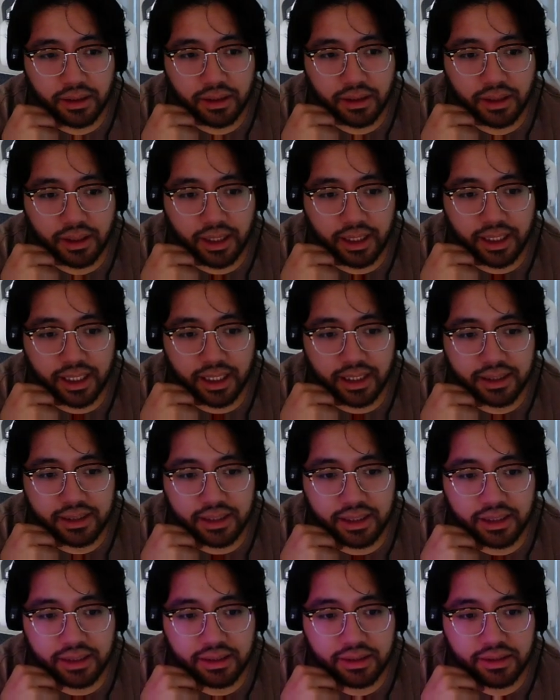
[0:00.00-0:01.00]
I guess
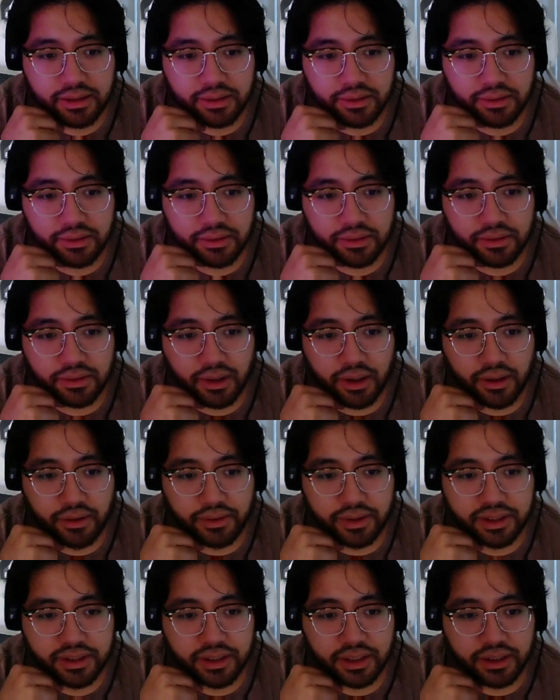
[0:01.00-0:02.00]
into
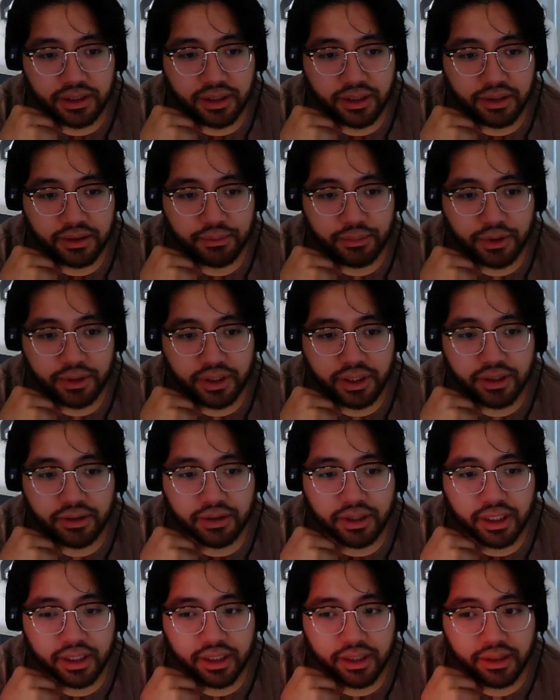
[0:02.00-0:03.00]
another Burning
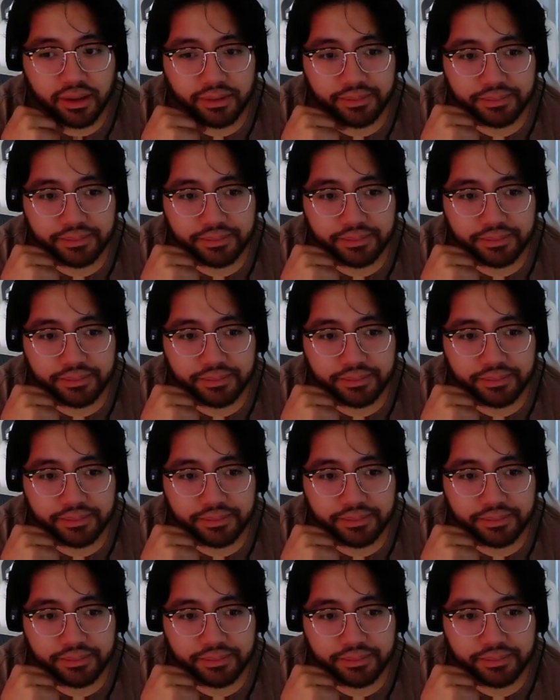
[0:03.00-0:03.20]
Gray.